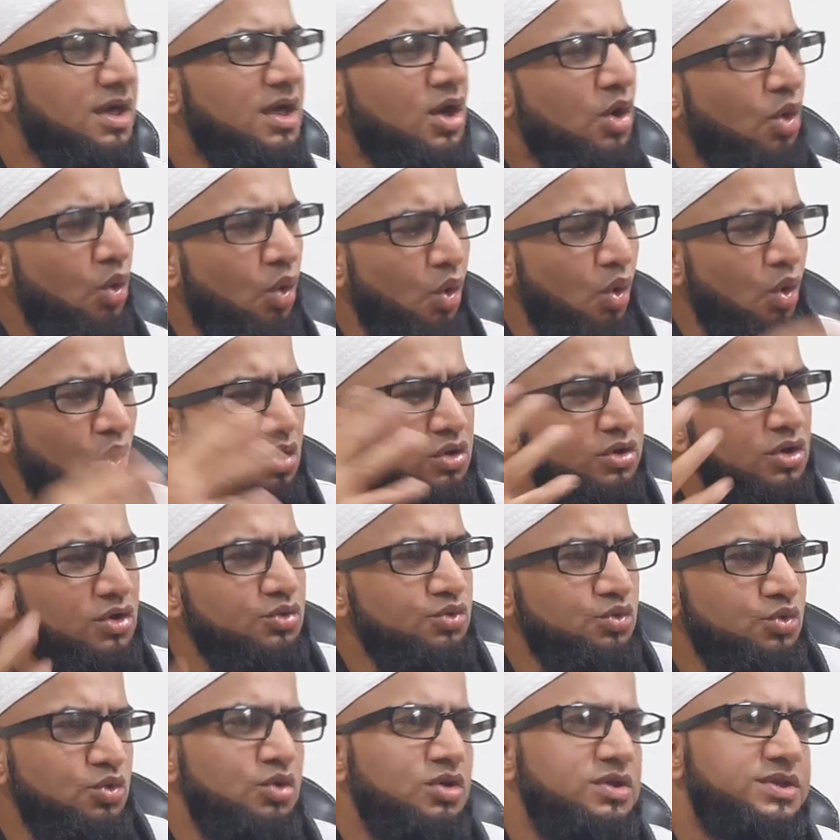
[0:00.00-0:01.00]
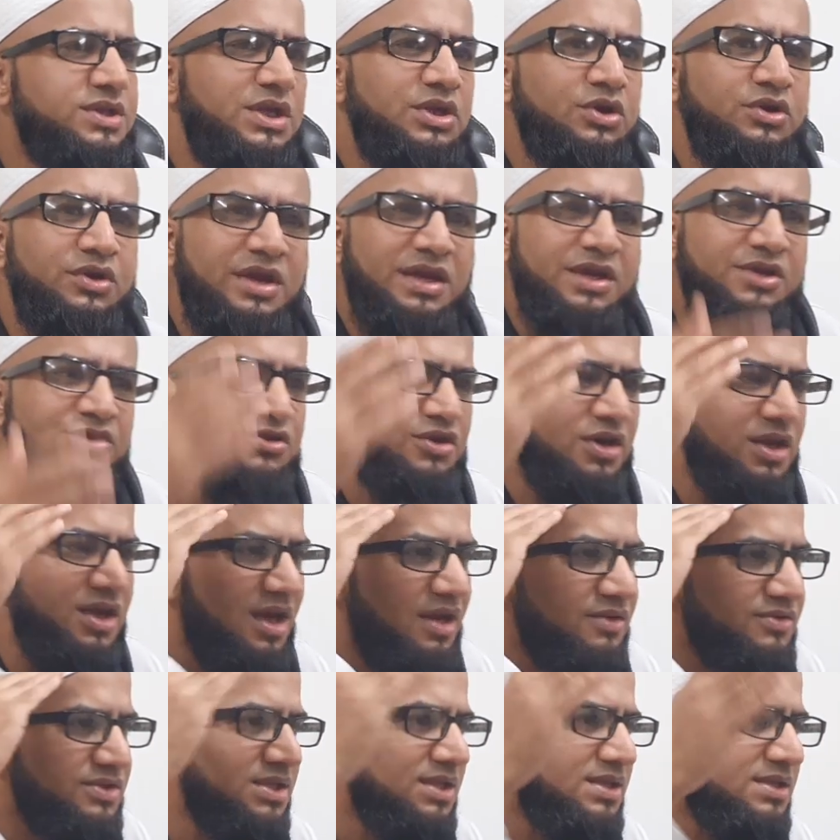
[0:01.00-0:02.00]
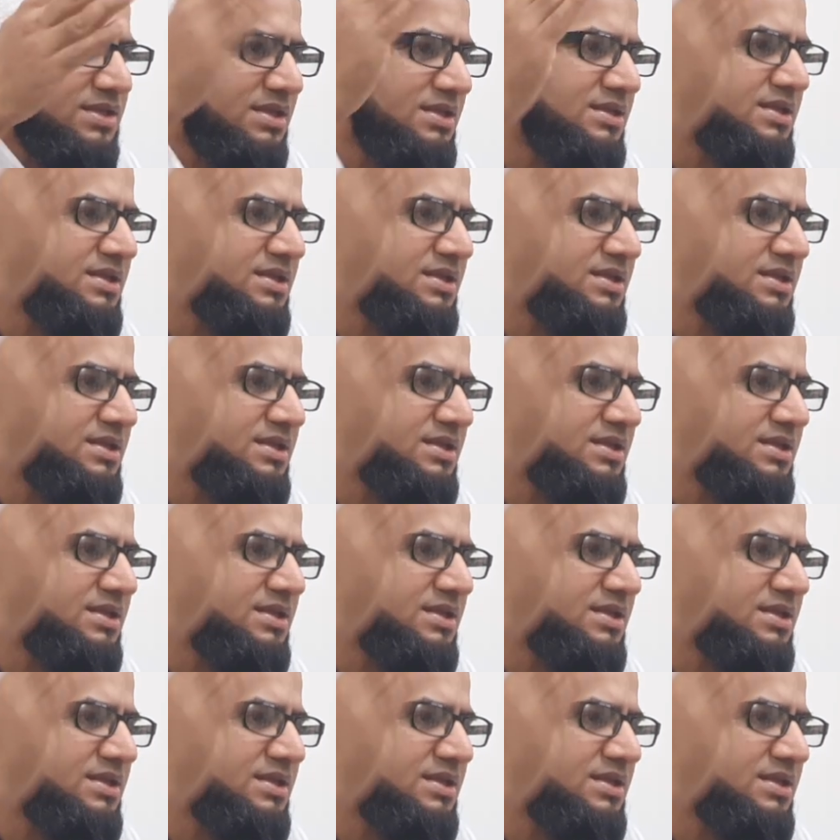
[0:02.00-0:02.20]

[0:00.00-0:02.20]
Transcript: all the rules, and you can literally have 60,